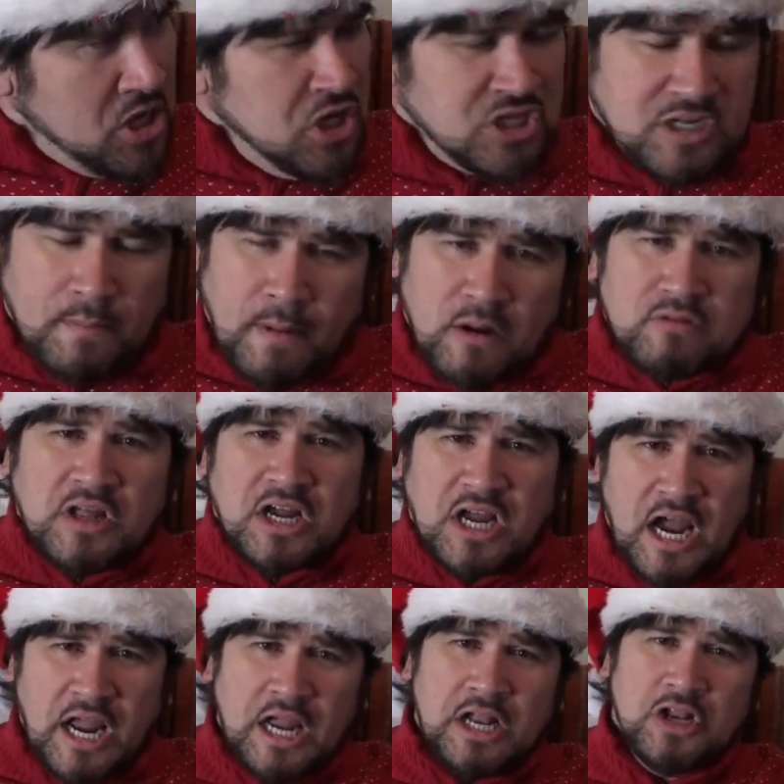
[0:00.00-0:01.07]
It's about the
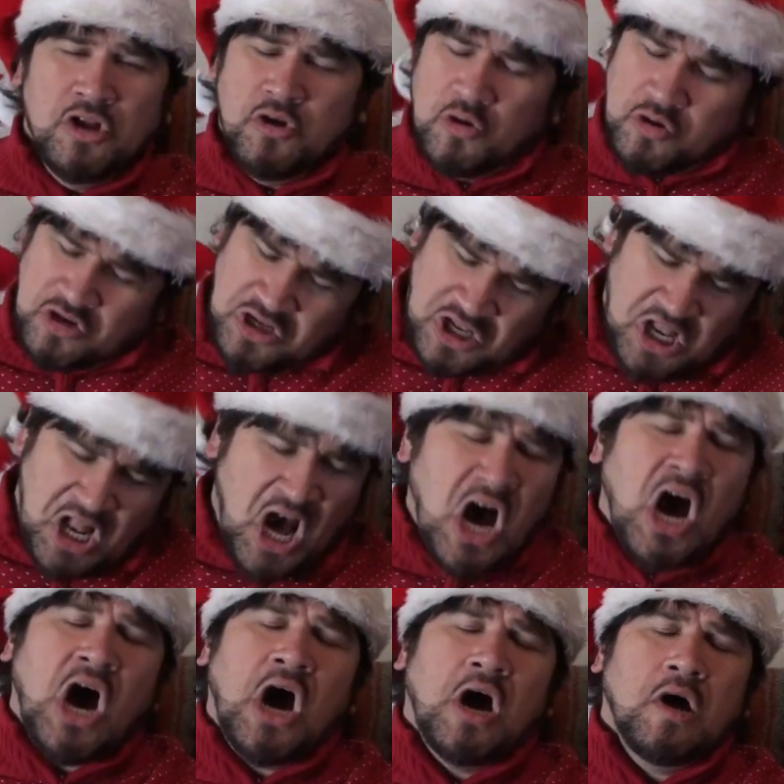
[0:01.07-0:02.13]
kind, you know,
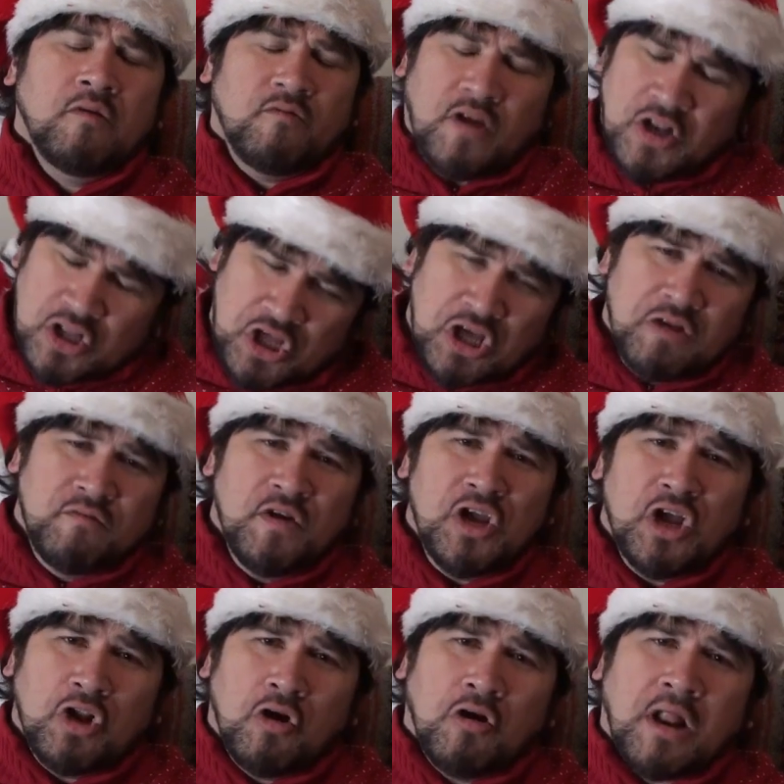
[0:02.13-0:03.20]
love and giving
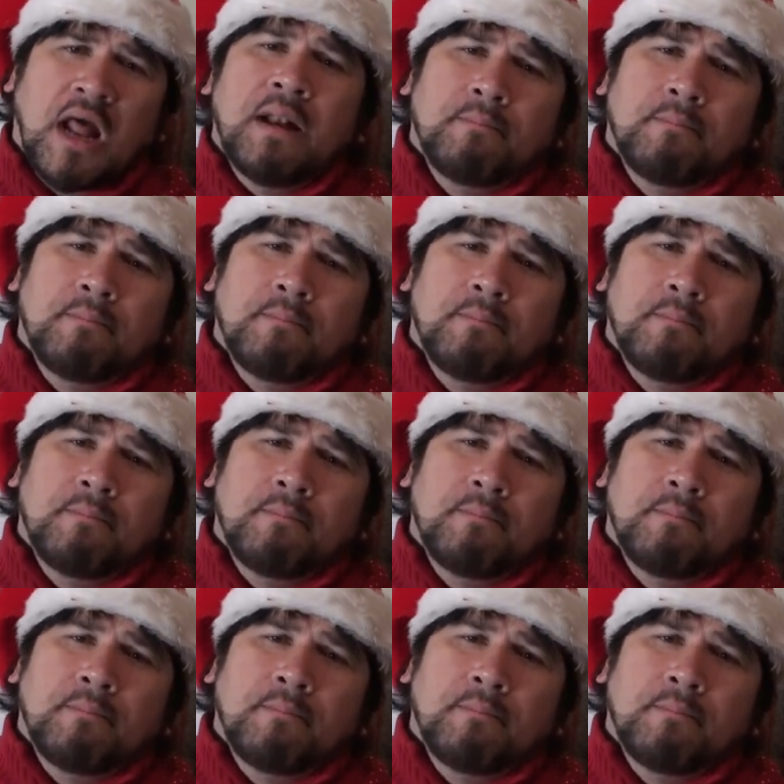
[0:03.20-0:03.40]
and all that.